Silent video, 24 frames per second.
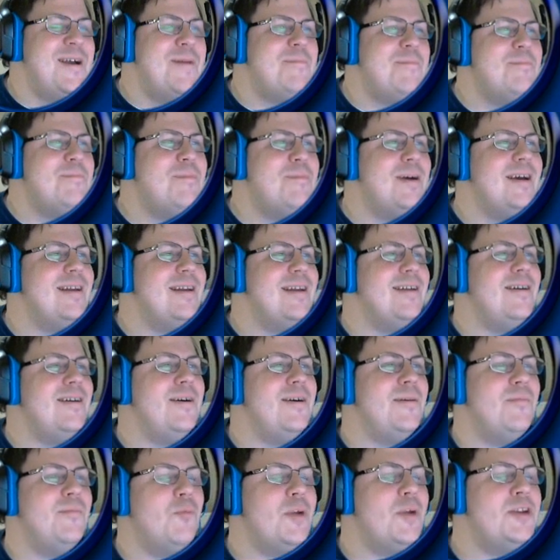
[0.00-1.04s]

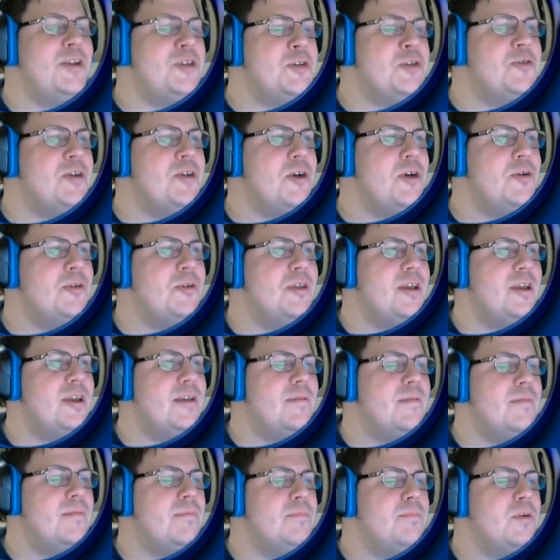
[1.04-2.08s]
But we do know that
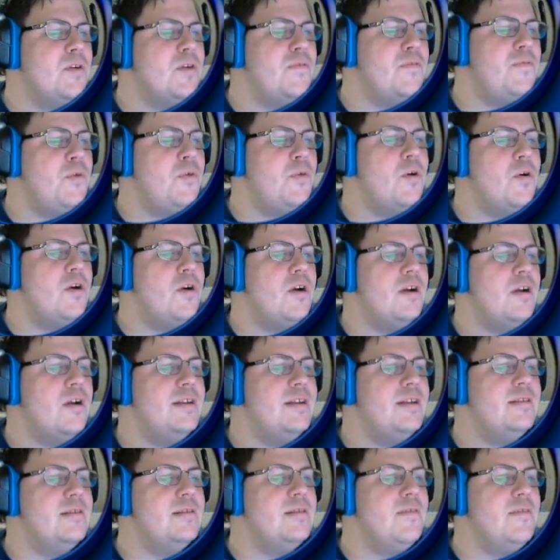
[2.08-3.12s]
Book 4,
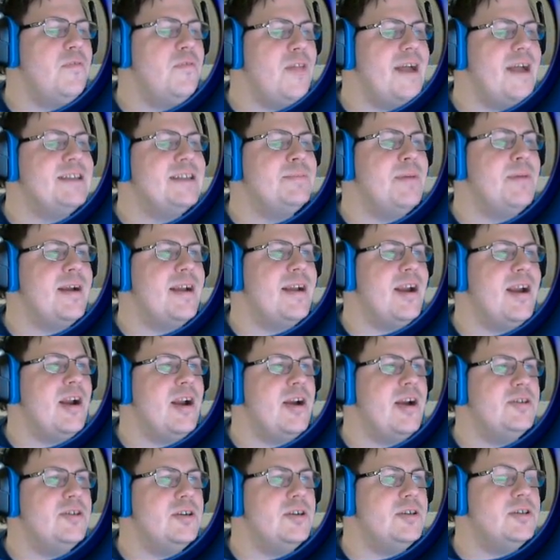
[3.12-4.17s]
the flashback
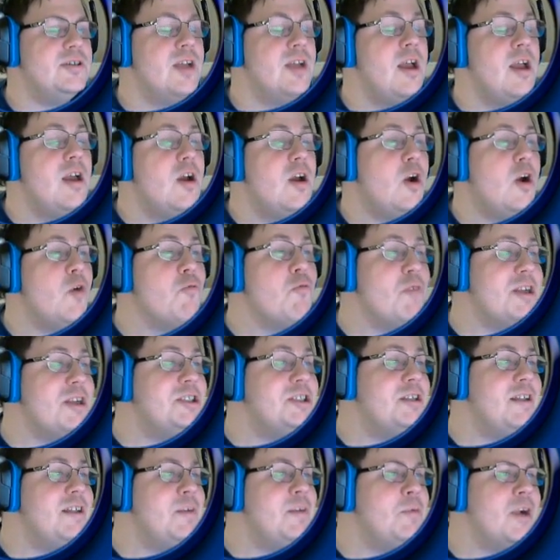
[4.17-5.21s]
characters,
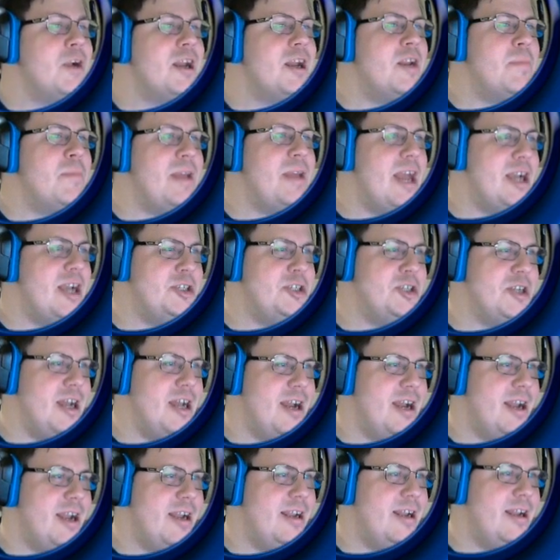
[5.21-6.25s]
originally were going to be
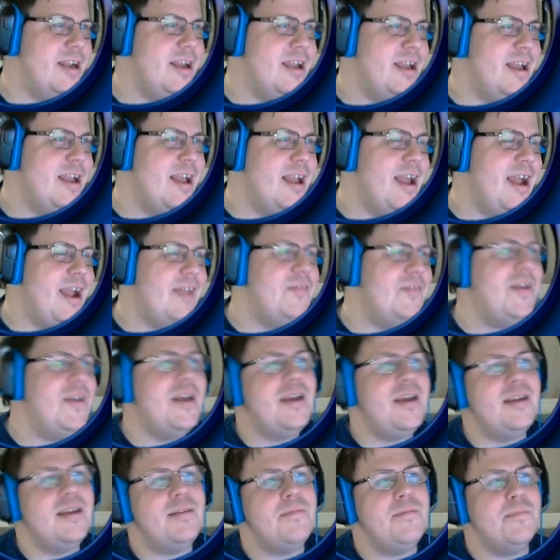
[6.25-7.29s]
Eshonai. And
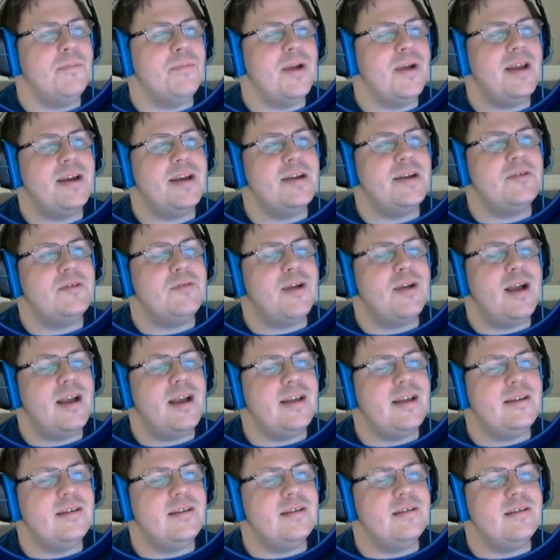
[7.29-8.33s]
then Brandon
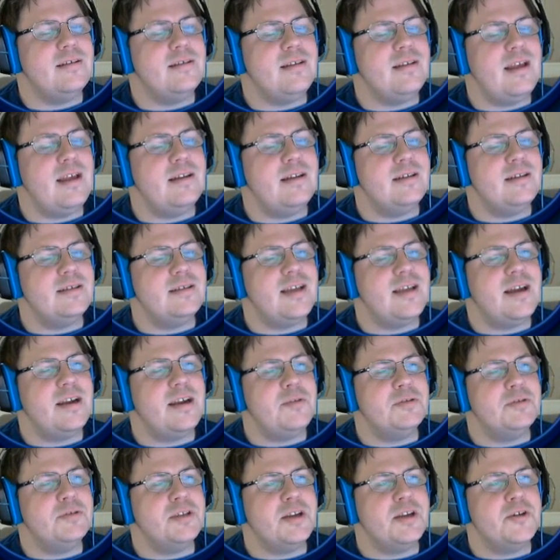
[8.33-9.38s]
tried and decided he
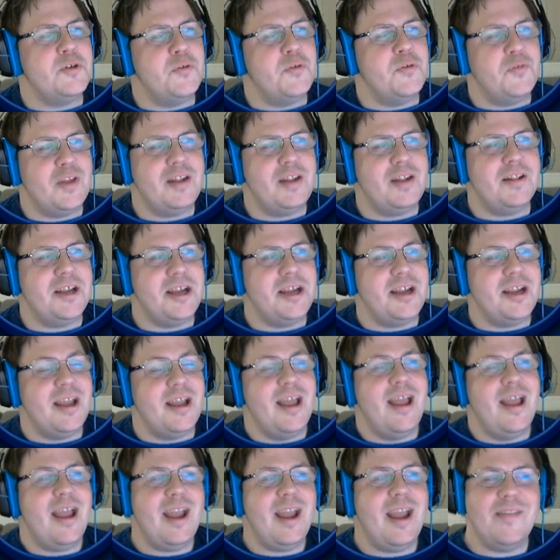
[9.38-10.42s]
was going to do Vinley,
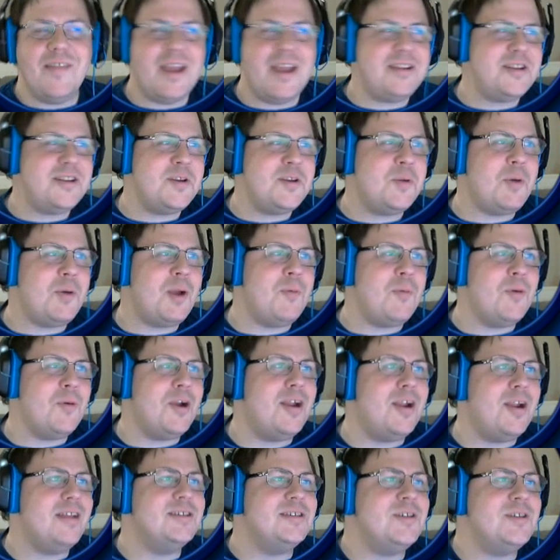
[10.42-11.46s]
and that didn't quite work,
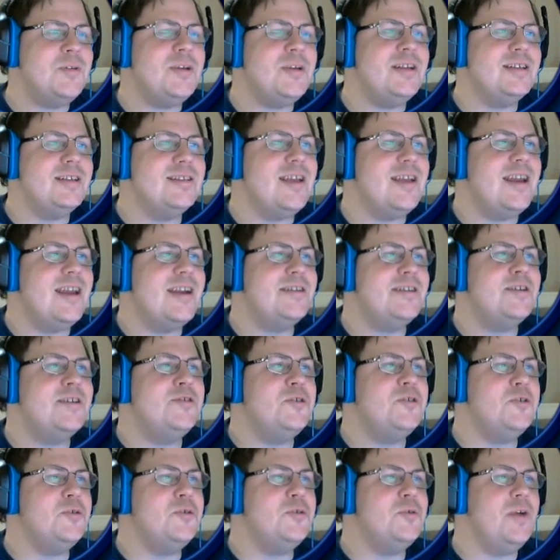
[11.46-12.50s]
and so he decided to
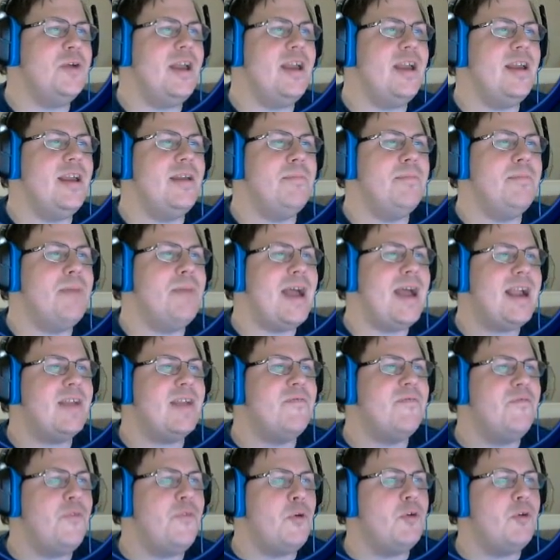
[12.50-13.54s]
do a back and
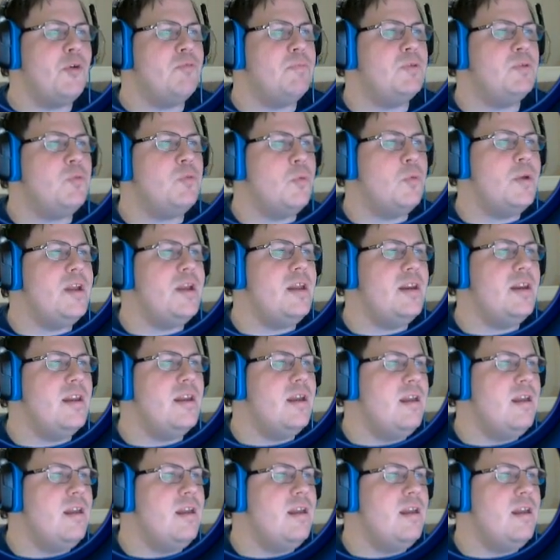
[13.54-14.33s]
forth between